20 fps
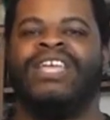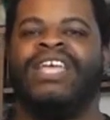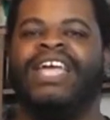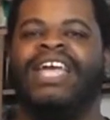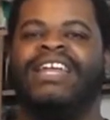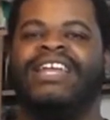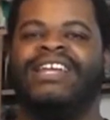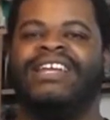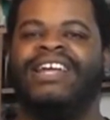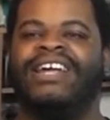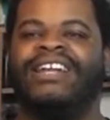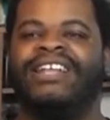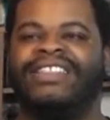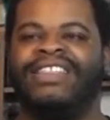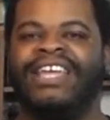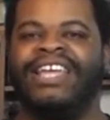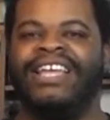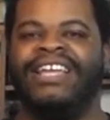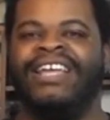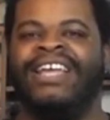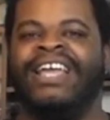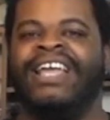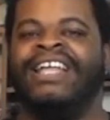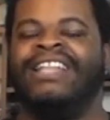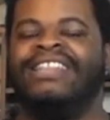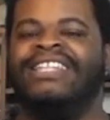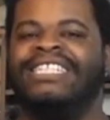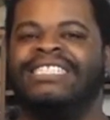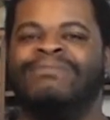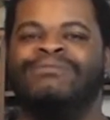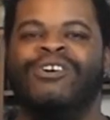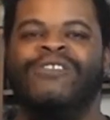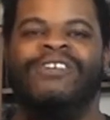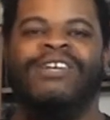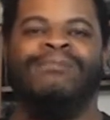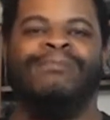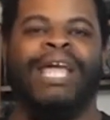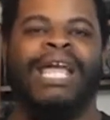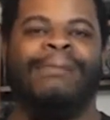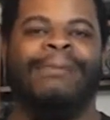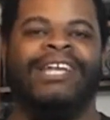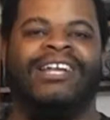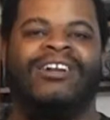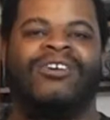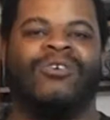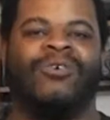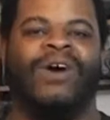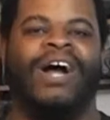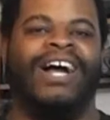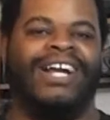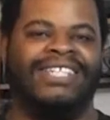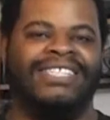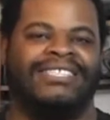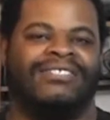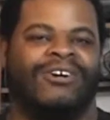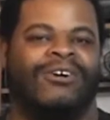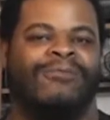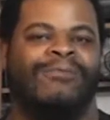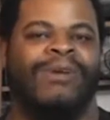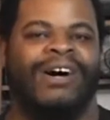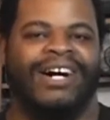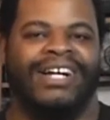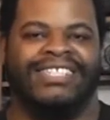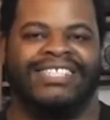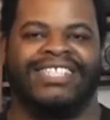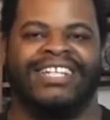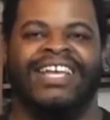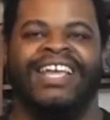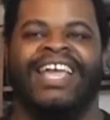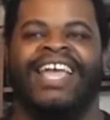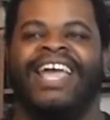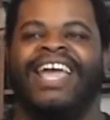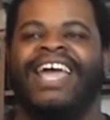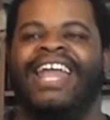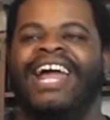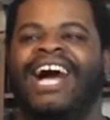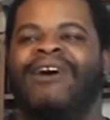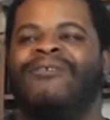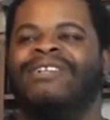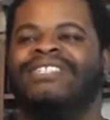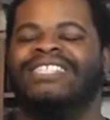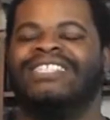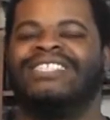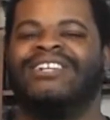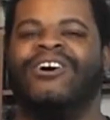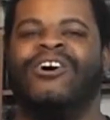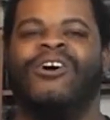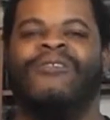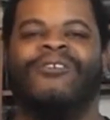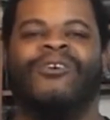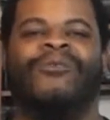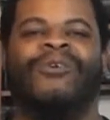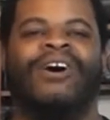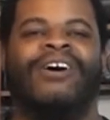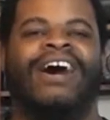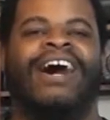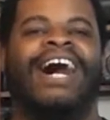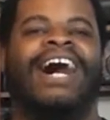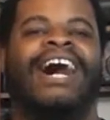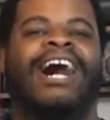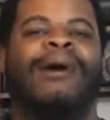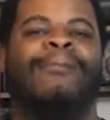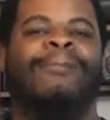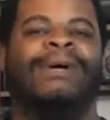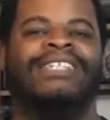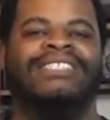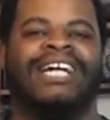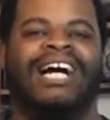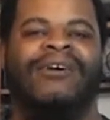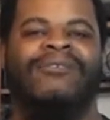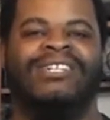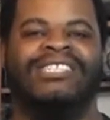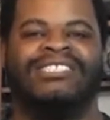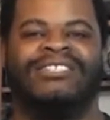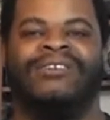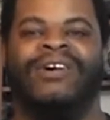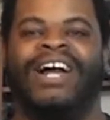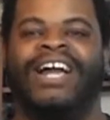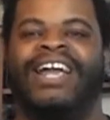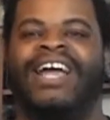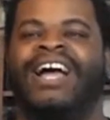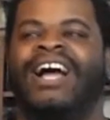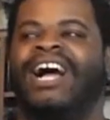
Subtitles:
And another thing, this movie made me cry so much, and I was just overwhelmed how much I was crying.